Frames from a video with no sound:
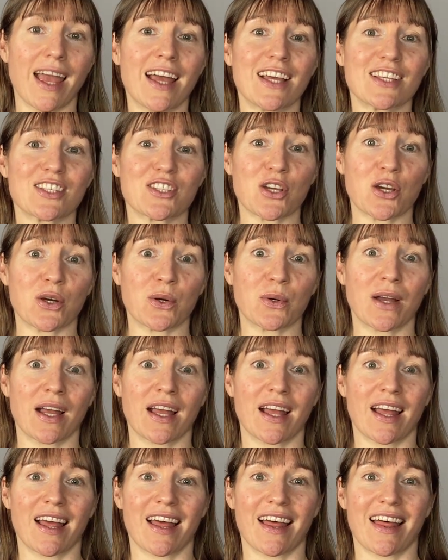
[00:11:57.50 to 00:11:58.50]
So
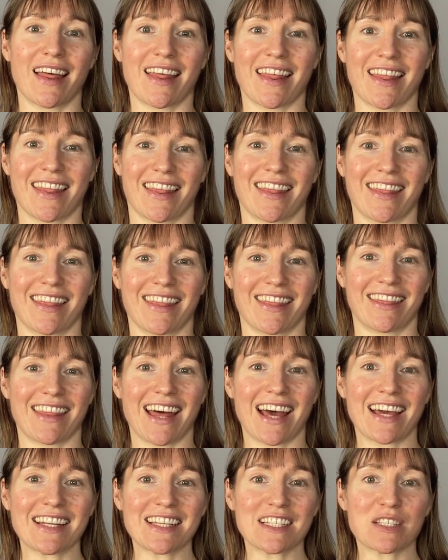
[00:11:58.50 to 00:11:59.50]

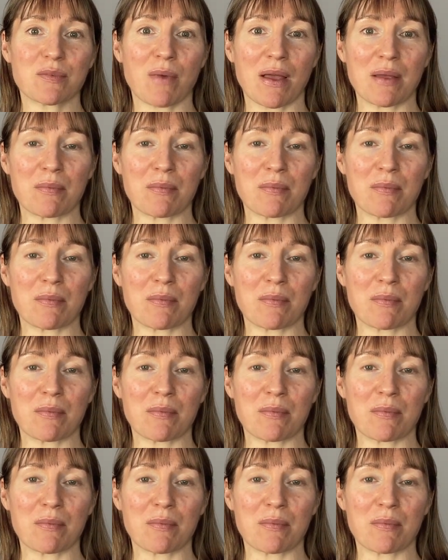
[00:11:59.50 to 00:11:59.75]
that is my